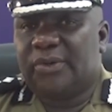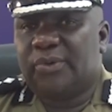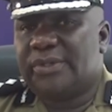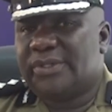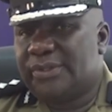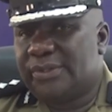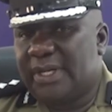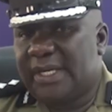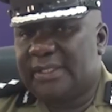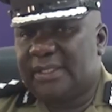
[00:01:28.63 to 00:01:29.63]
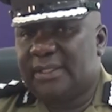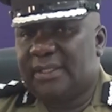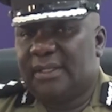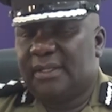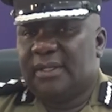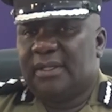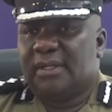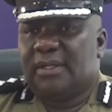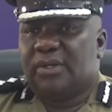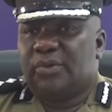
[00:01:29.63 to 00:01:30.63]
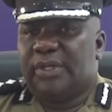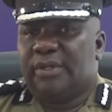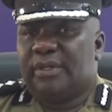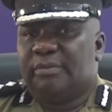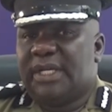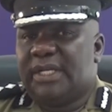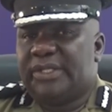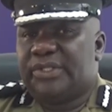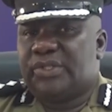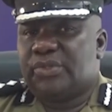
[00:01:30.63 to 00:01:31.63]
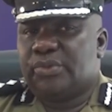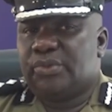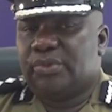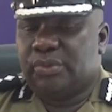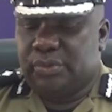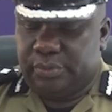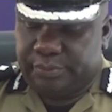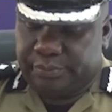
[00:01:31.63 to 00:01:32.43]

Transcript: who was also arrested. We managed to